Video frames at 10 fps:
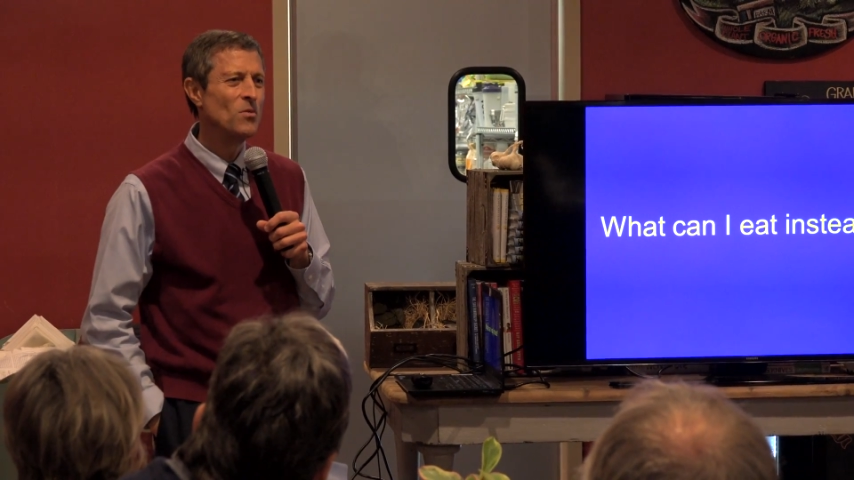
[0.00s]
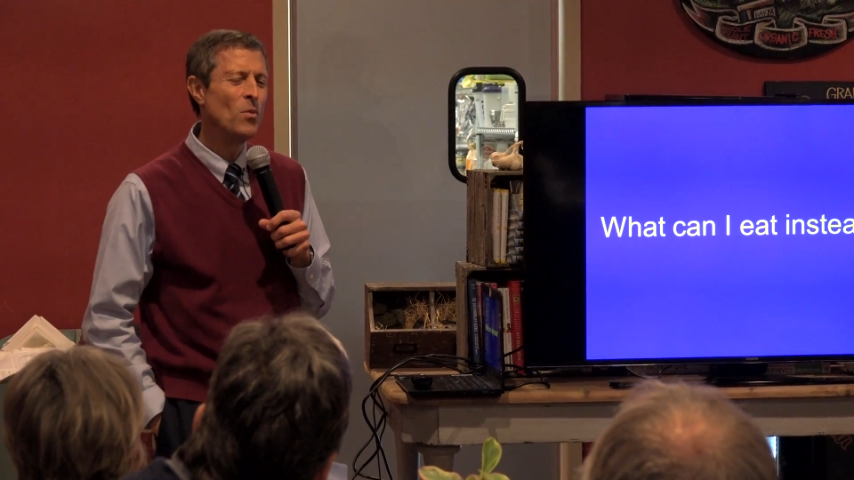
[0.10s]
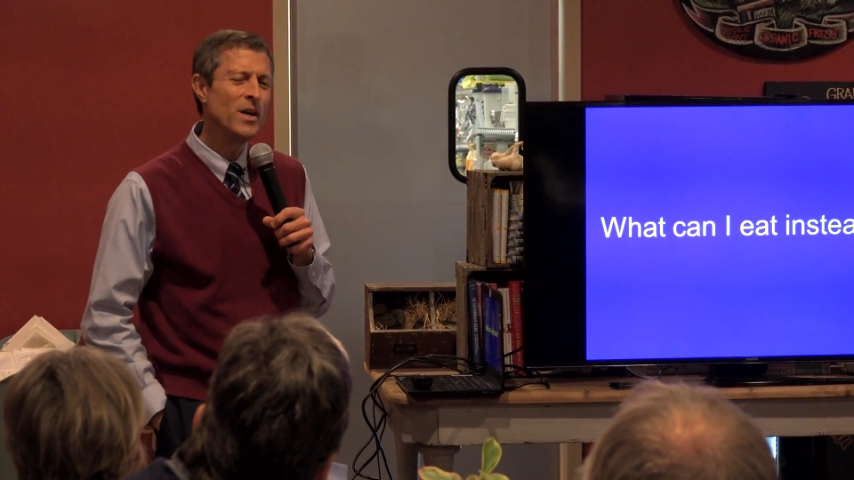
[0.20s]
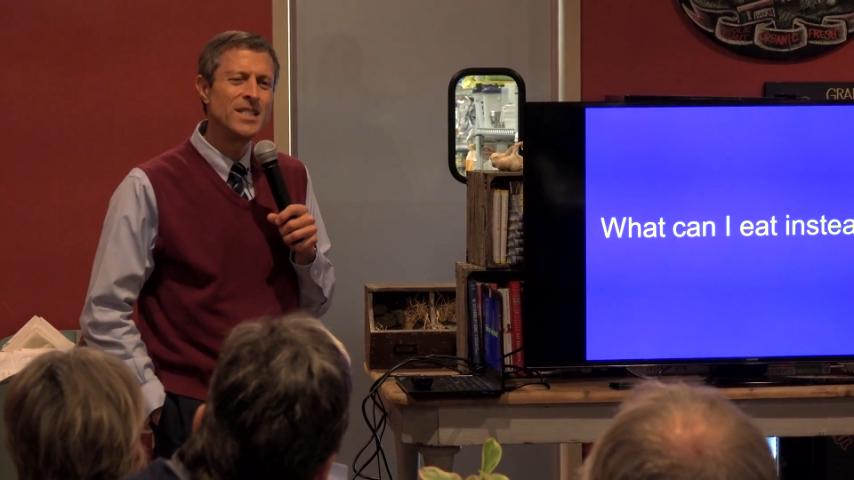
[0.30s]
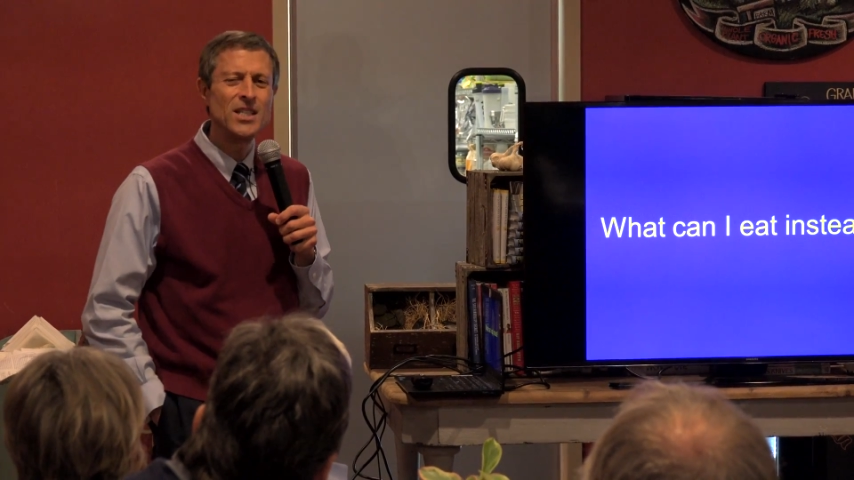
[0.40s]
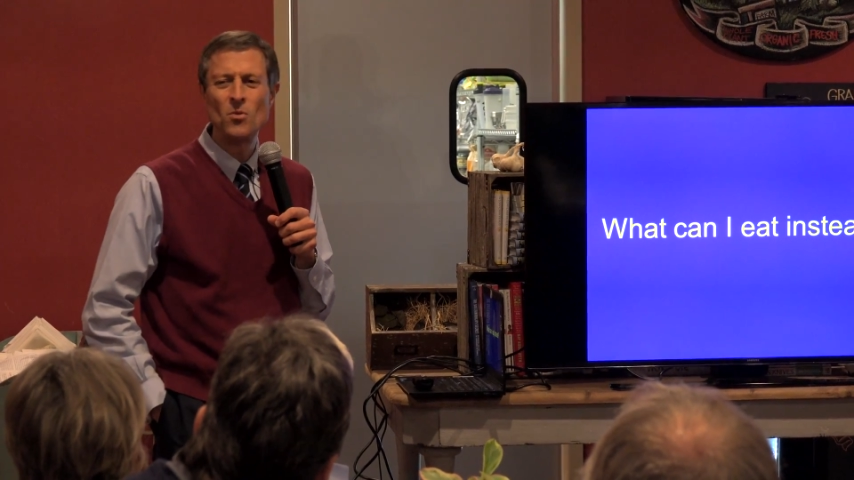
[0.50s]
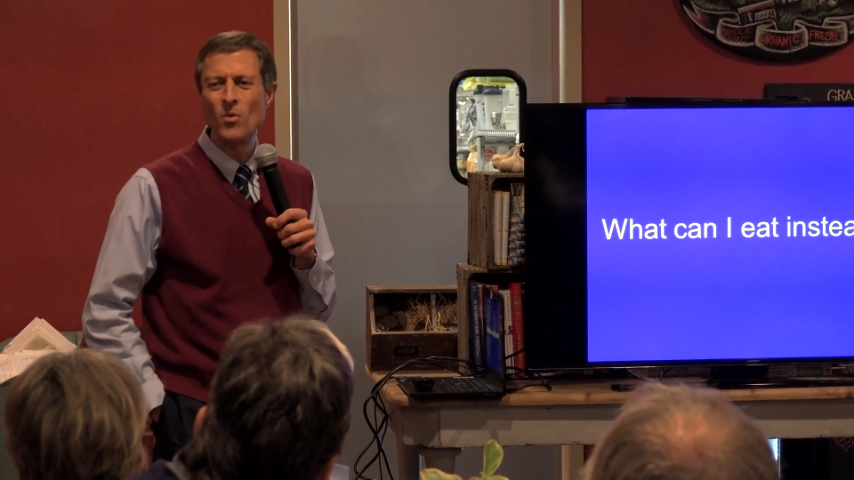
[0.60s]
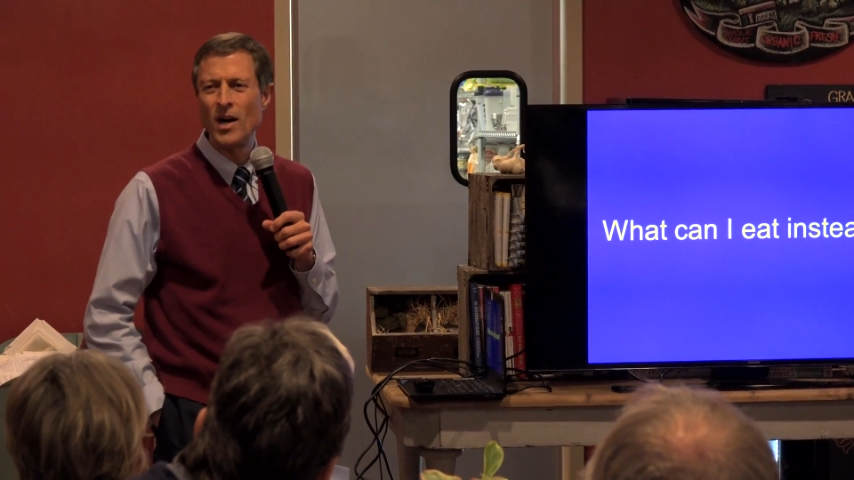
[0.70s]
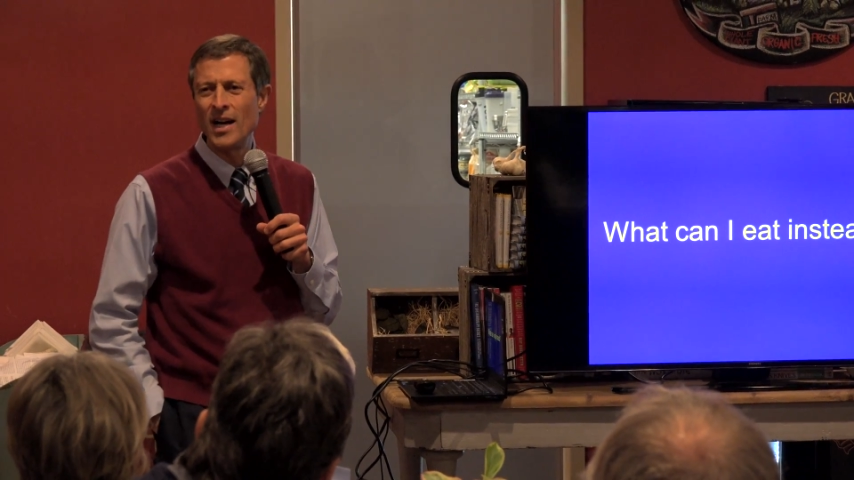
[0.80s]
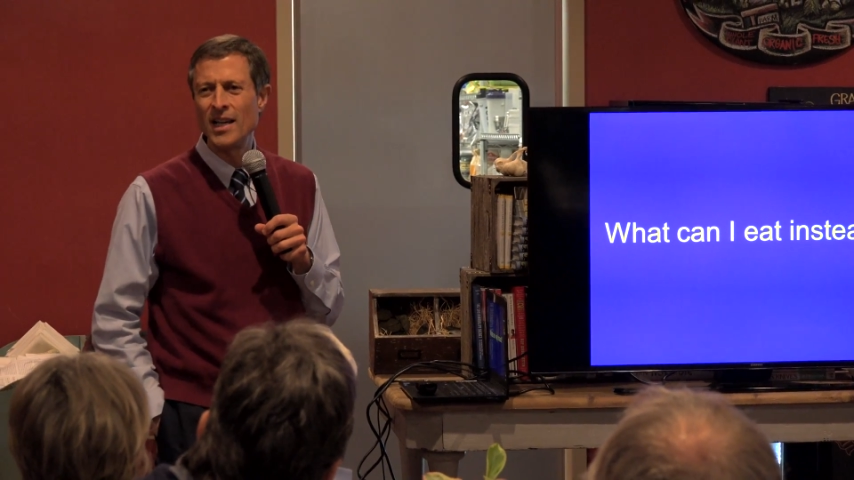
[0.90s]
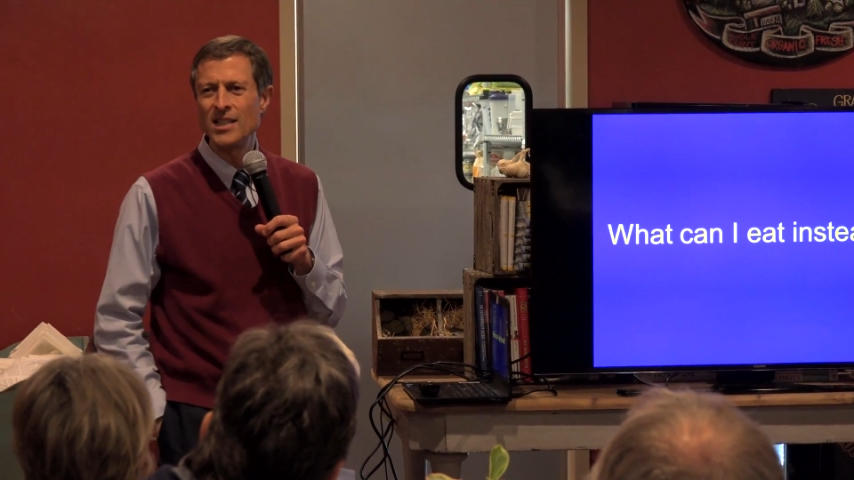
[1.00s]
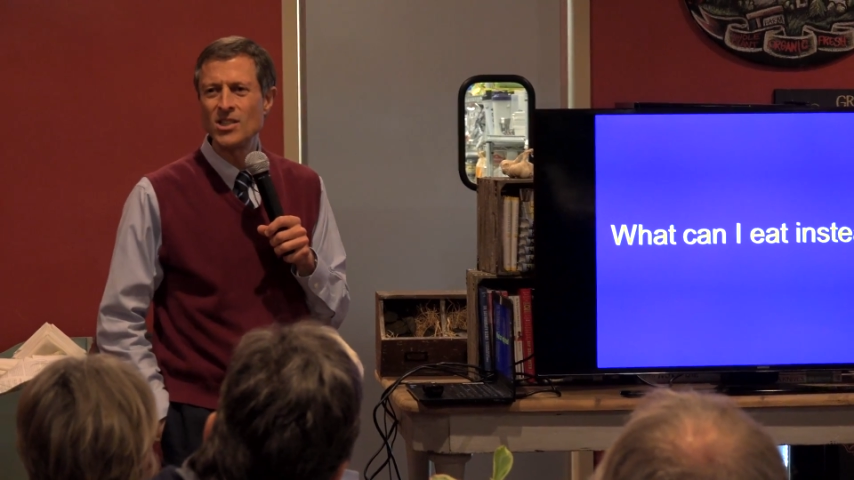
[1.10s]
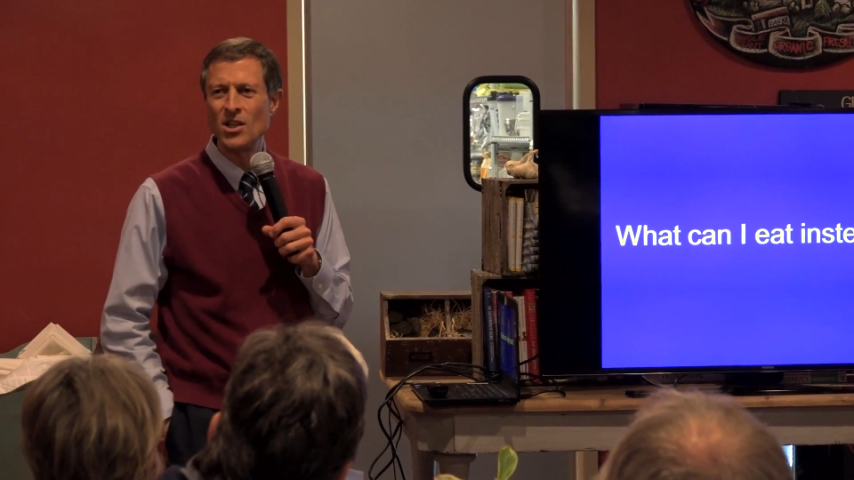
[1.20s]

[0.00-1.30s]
once in a while it's